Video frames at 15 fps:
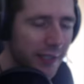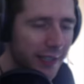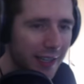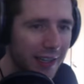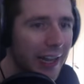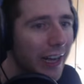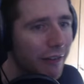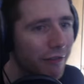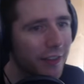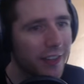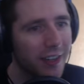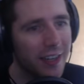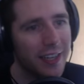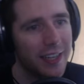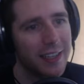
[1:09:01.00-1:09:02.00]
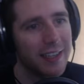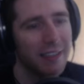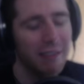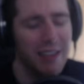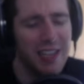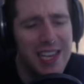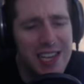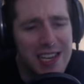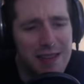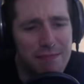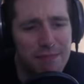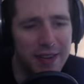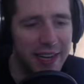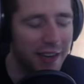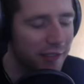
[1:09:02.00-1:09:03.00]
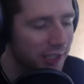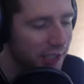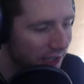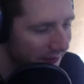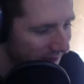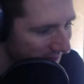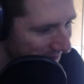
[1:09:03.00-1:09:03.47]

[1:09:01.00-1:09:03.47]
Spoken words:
their life and they're like, pretty average.